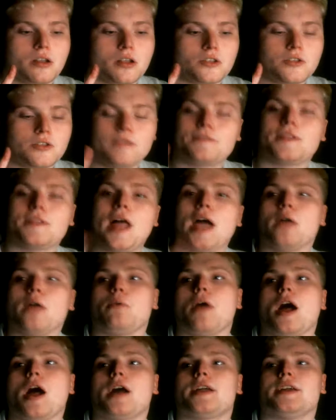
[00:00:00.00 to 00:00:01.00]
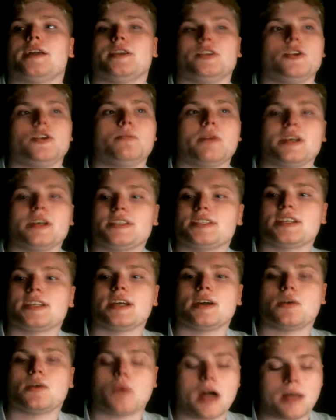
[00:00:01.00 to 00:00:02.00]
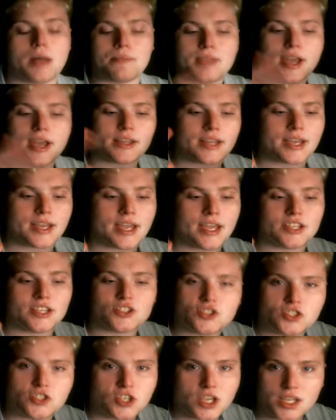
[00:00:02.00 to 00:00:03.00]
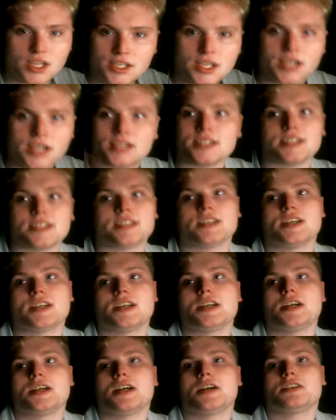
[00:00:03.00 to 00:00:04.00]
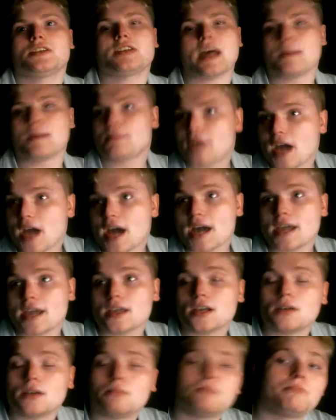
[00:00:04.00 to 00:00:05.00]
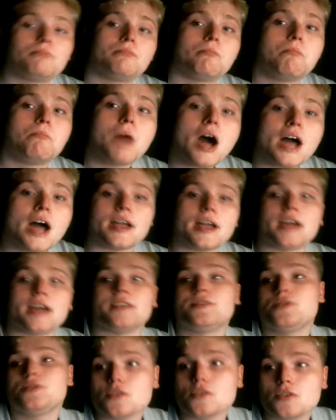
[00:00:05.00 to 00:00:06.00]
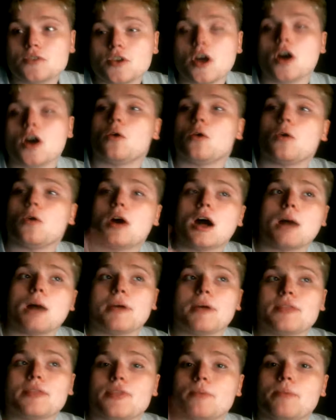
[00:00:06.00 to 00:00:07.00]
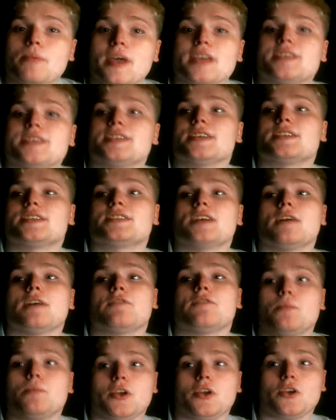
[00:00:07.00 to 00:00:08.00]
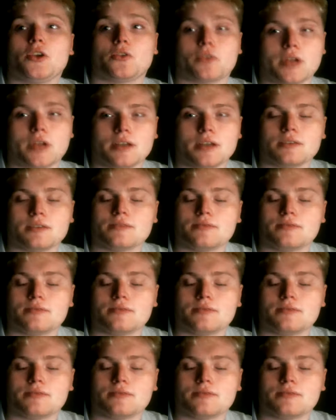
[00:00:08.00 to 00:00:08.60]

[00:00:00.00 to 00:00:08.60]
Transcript: To fly a rocket, you must have, I'm not like a genius type guy, but I do know about the basics of computering,